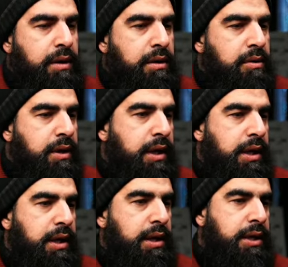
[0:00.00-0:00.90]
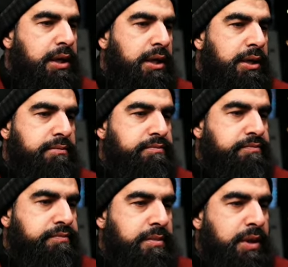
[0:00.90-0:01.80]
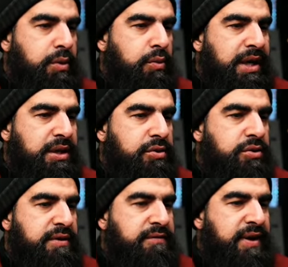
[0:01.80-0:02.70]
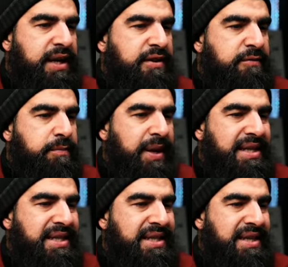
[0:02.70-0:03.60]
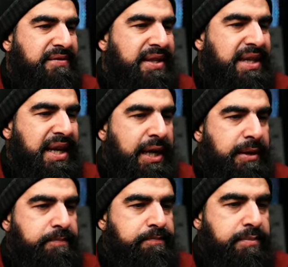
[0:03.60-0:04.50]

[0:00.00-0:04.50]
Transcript: Okay. Um, why is ghusl valid if paint is left in the hair?